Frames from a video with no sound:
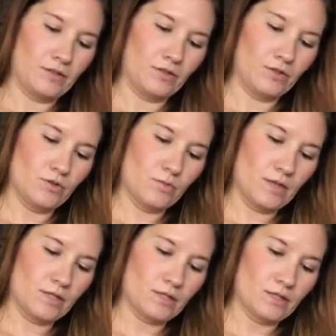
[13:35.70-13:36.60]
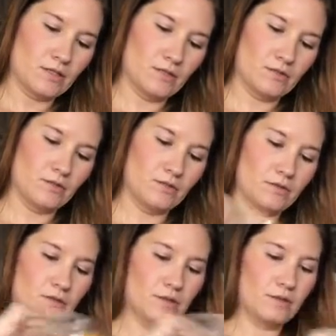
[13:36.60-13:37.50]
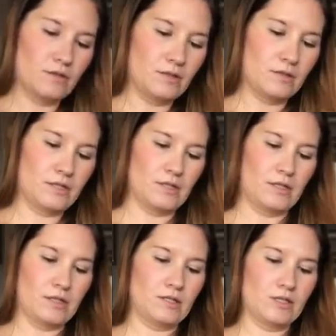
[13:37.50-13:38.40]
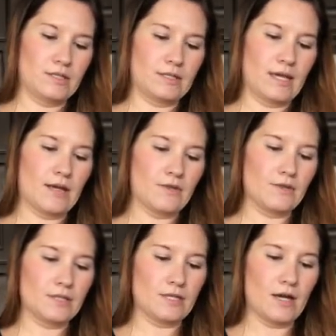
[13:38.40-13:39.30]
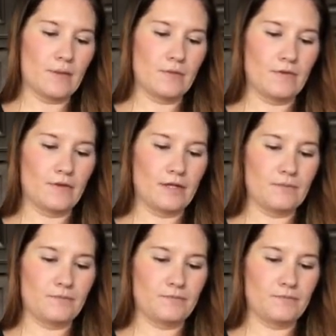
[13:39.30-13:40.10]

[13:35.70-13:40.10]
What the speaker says: you'll want to just gather the top of it